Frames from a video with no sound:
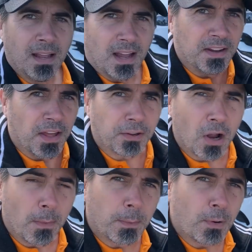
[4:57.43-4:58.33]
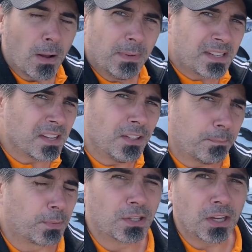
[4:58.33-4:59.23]
Another common problem isn't
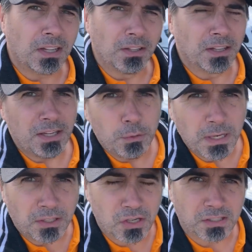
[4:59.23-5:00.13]
particularly unique just to